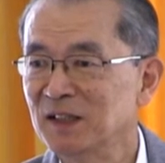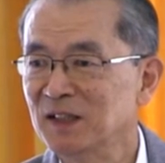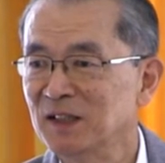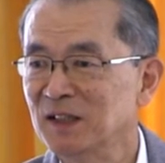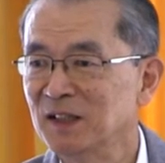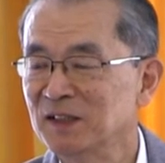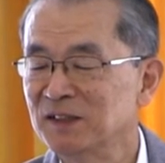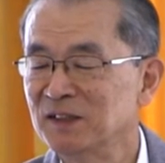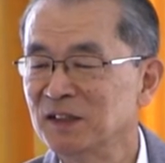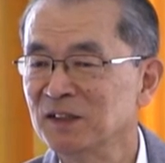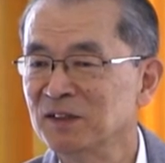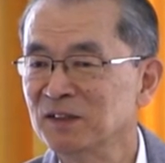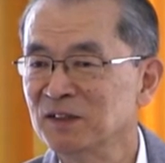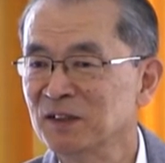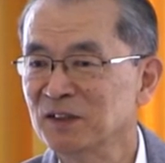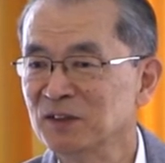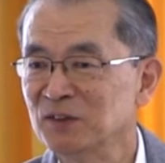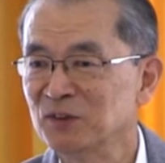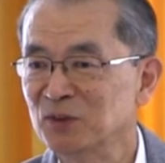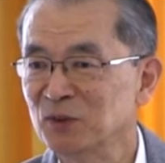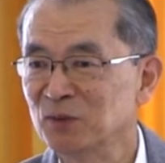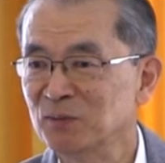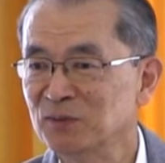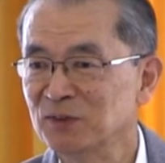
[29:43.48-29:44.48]

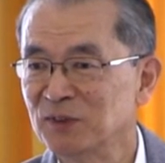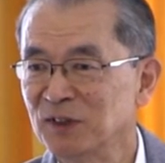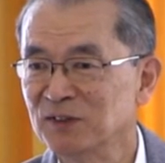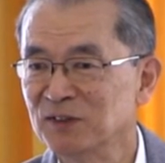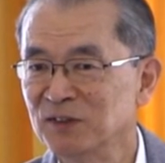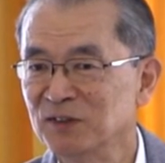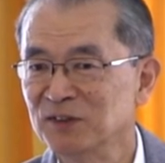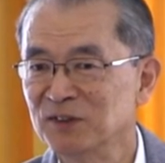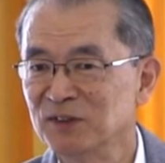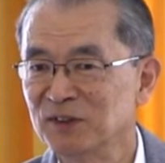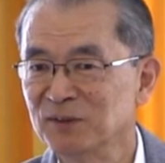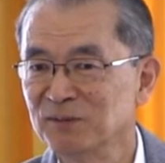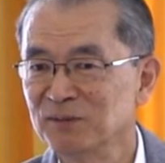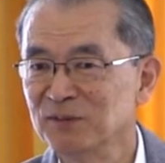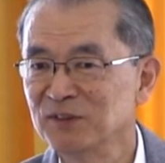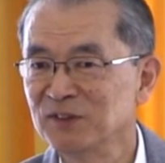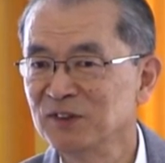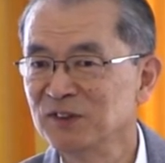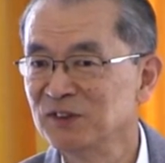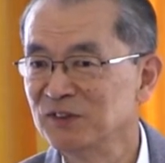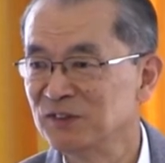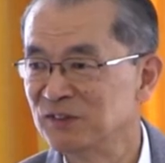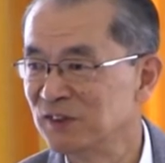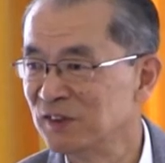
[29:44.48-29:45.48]
attendance of Sunday service
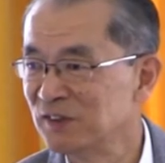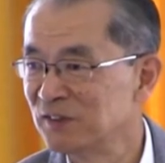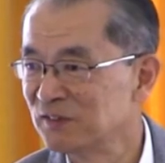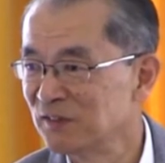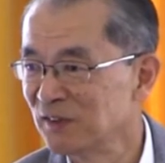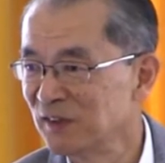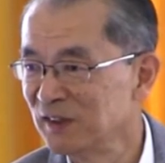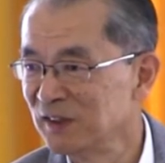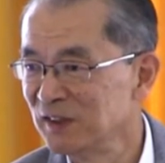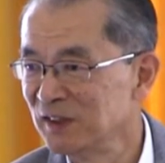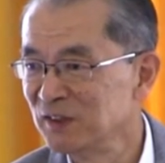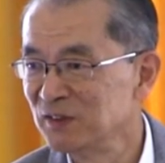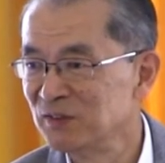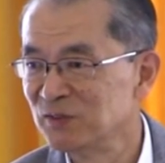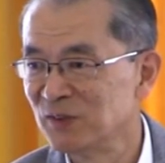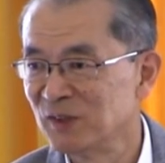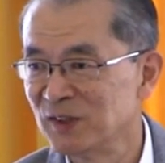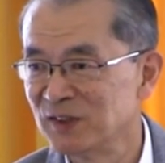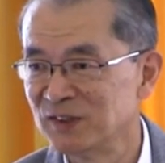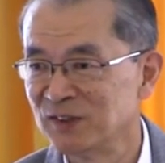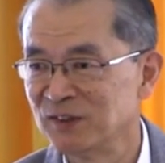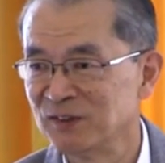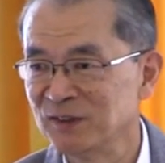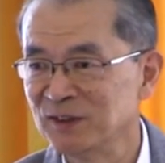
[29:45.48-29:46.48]
is declining
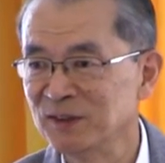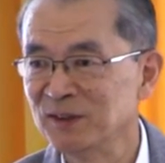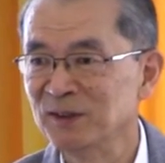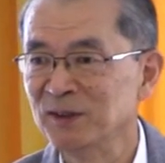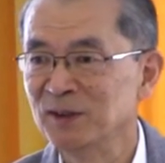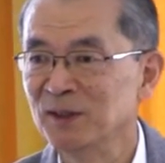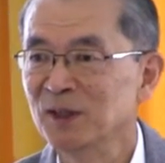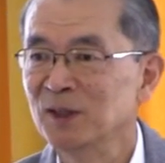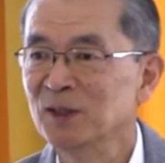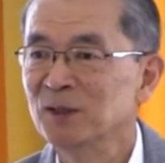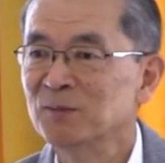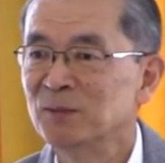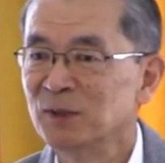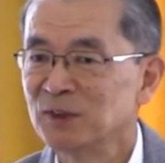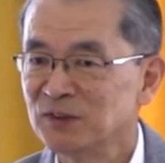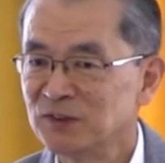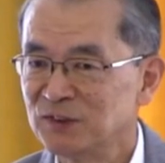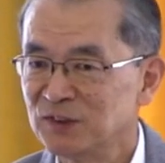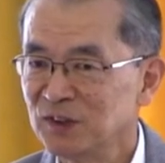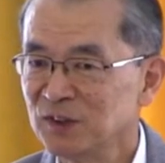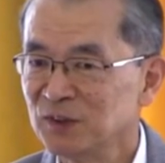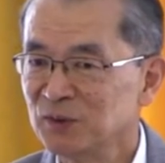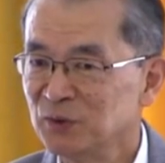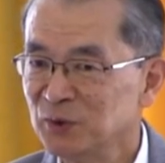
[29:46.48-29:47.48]
gradually, but
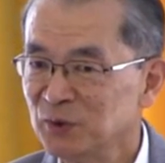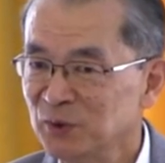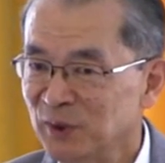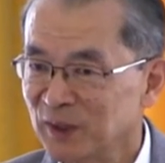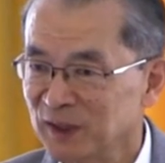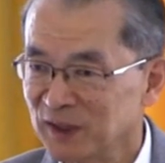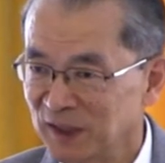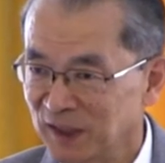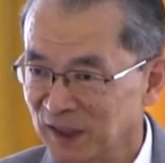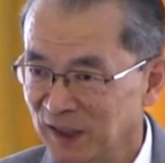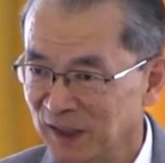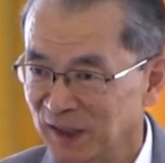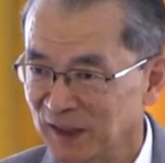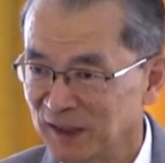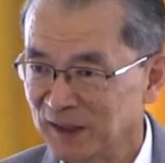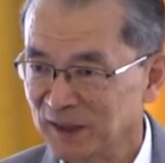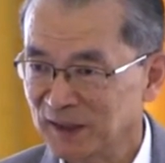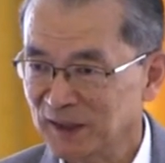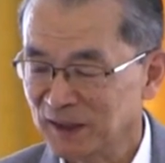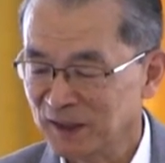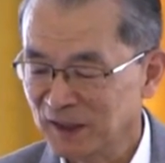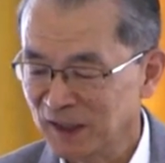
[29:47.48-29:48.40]
still you are here,